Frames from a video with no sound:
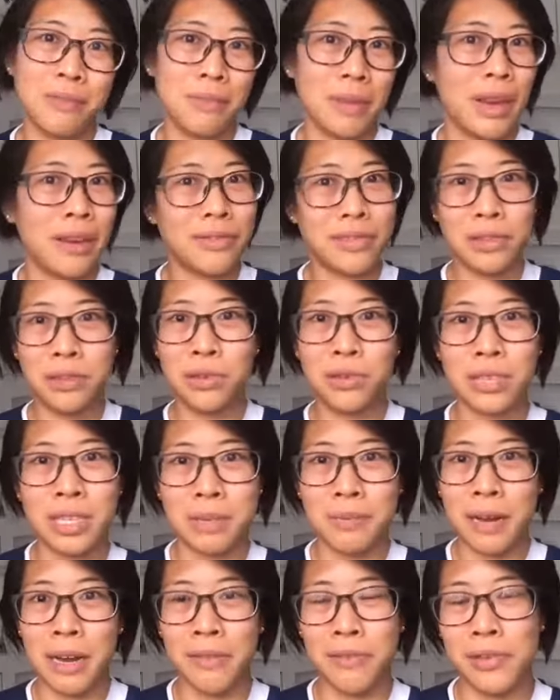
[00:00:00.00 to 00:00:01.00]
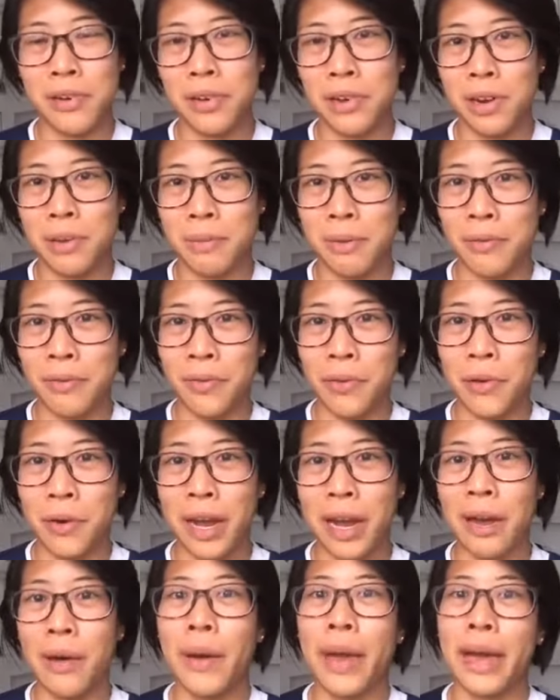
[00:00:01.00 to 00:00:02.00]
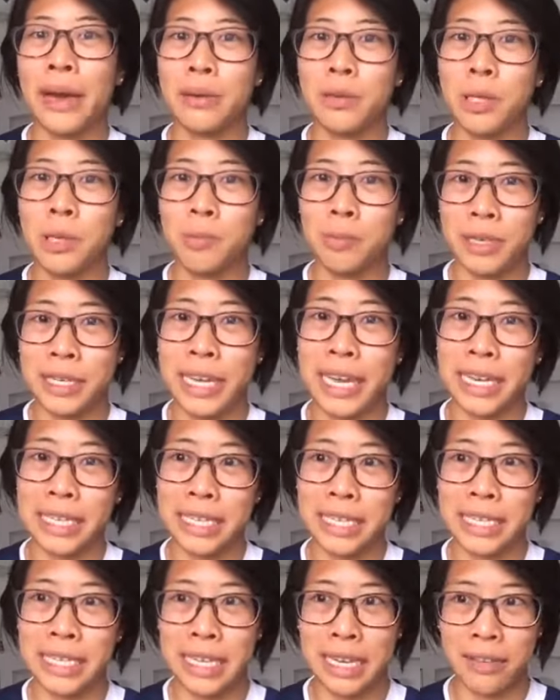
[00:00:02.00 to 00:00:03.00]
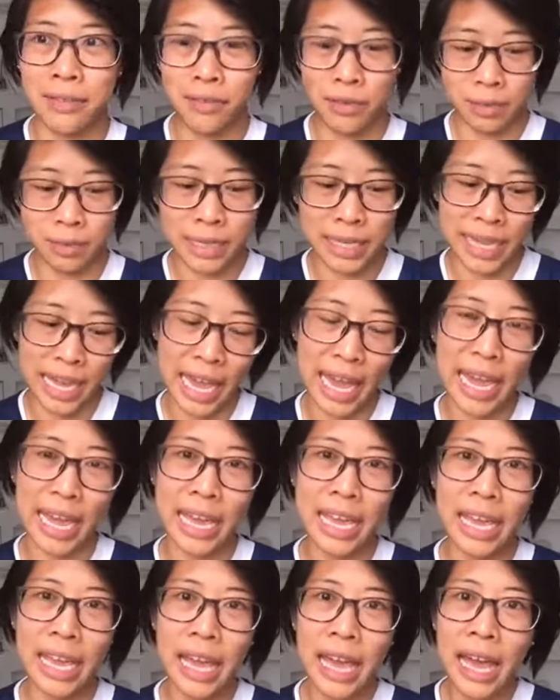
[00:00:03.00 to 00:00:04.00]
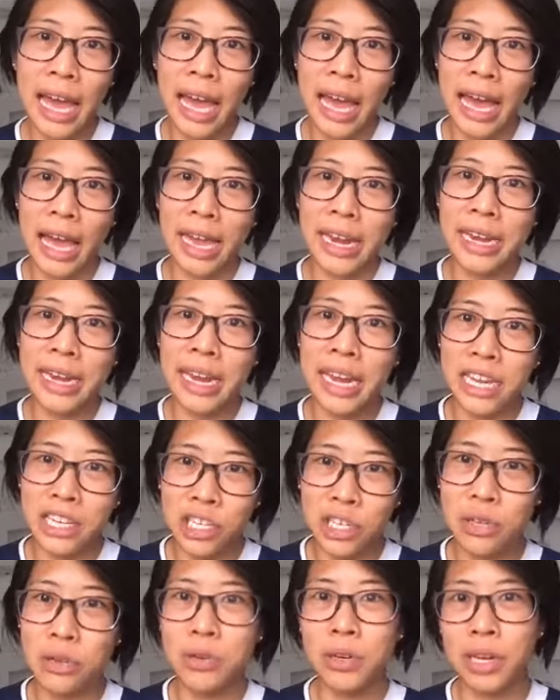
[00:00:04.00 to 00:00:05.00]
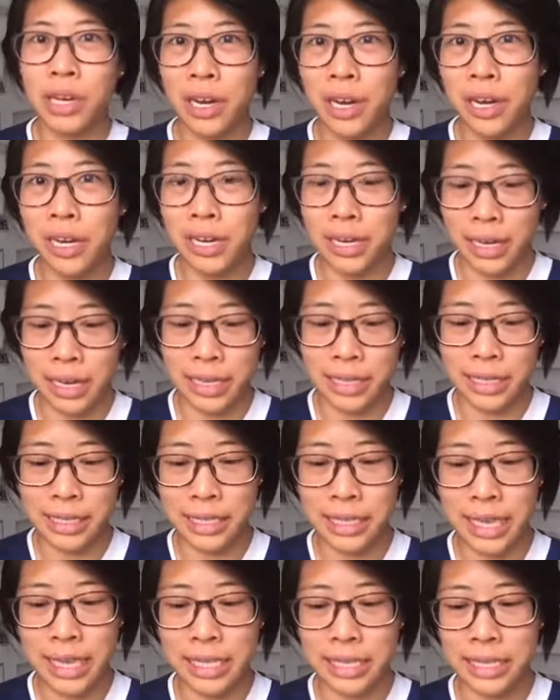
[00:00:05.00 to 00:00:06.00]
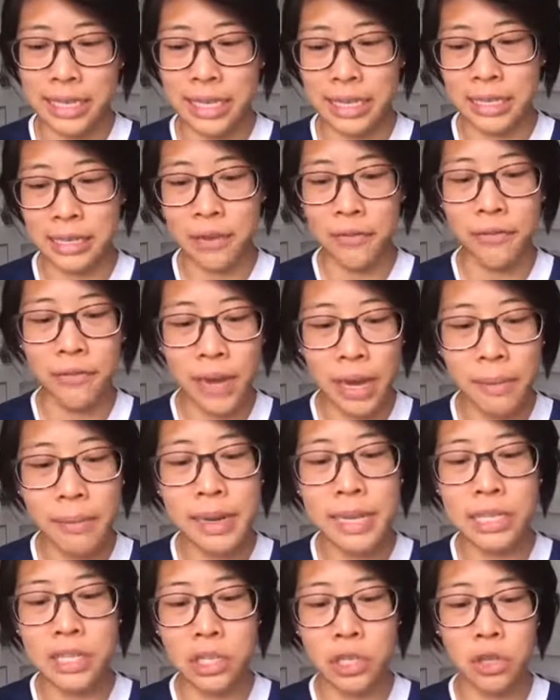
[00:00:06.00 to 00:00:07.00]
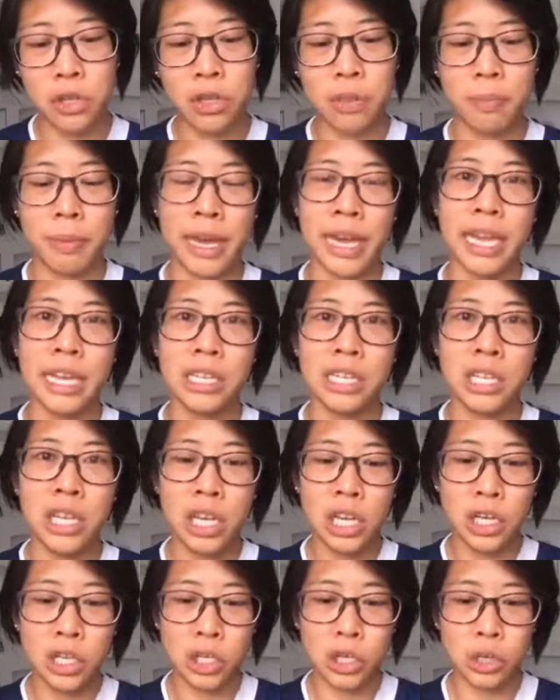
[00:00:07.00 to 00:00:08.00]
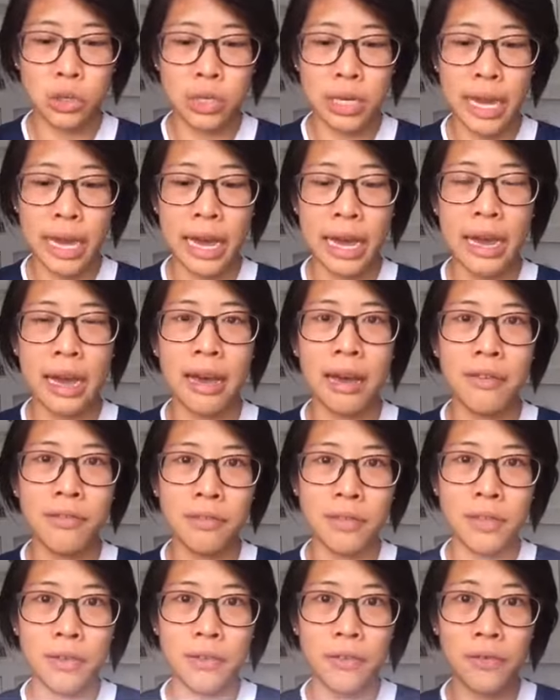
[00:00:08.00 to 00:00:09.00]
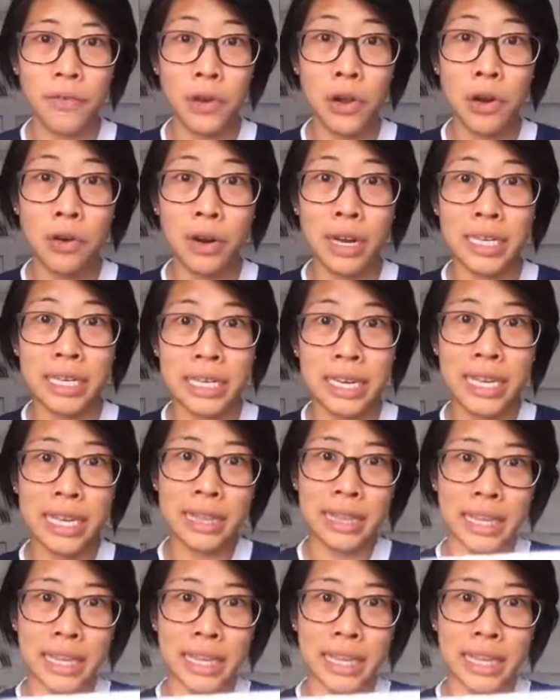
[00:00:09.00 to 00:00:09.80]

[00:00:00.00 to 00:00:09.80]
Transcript: I've talked about fluoride before, how it helps to protect the teeth from decay, and national guidelines state that a family toothpaste should have fluoride in it